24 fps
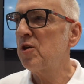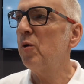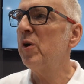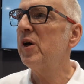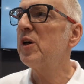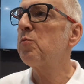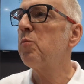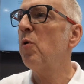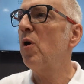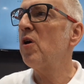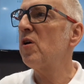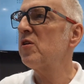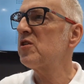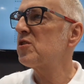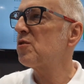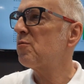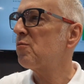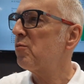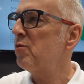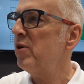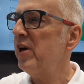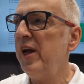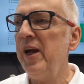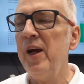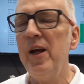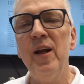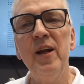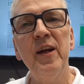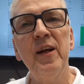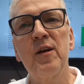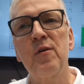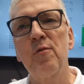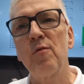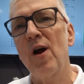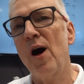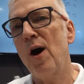So it was
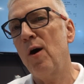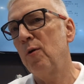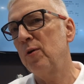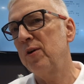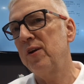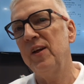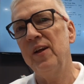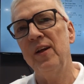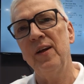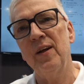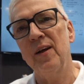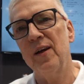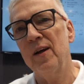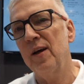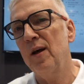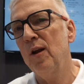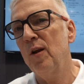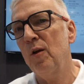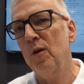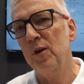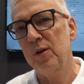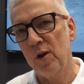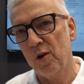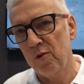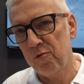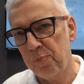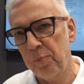really crowded here, a lot